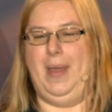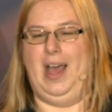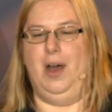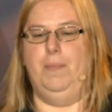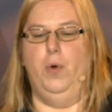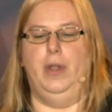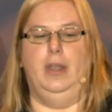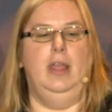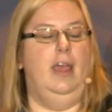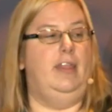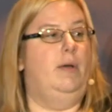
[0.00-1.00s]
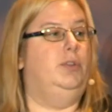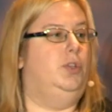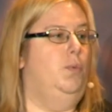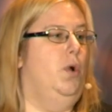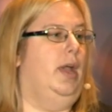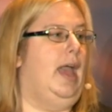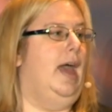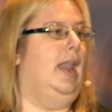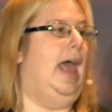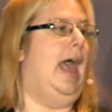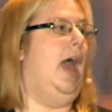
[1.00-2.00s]
PowerPoint. And that was to work
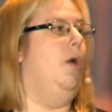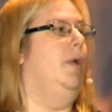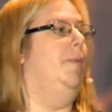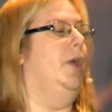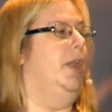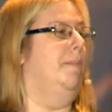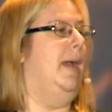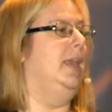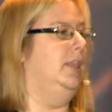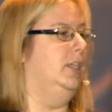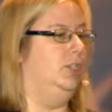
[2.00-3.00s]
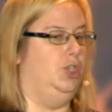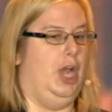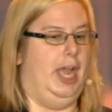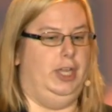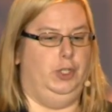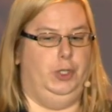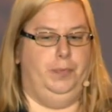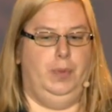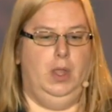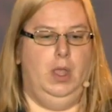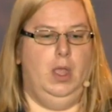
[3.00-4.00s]
out how we were going to make this change.
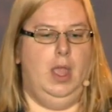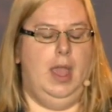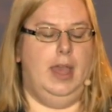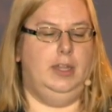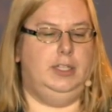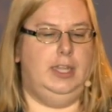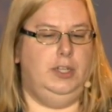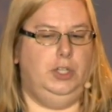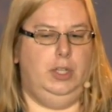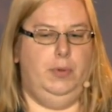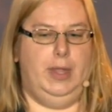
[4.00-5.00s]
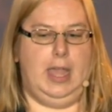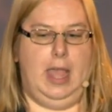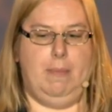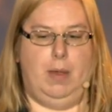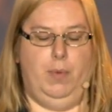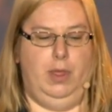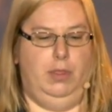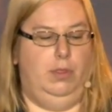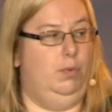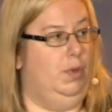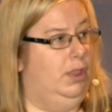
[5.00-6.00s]
And essentially, we came up
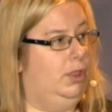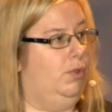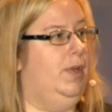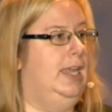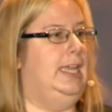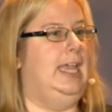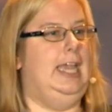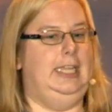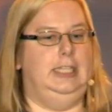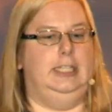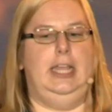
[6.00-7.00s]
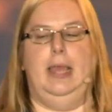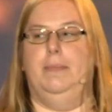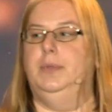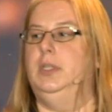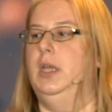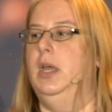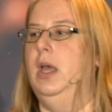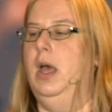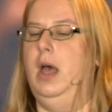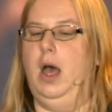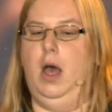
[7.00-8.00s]
with, with three key steps.
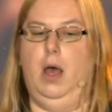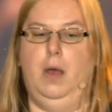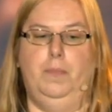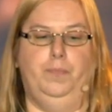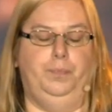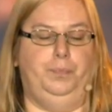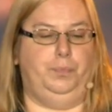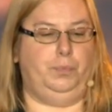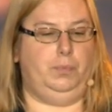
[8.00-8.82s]
Um,